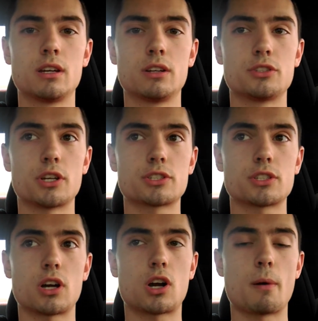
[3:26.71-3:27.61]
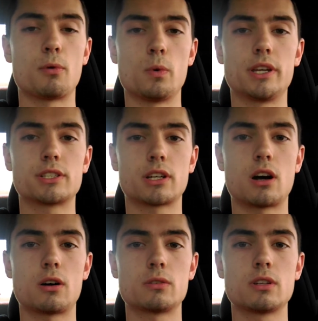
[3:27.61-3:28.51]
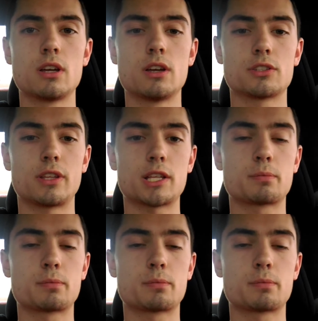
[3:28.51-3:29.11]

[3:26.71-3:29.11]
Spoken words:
just a couple weeks ago, so that's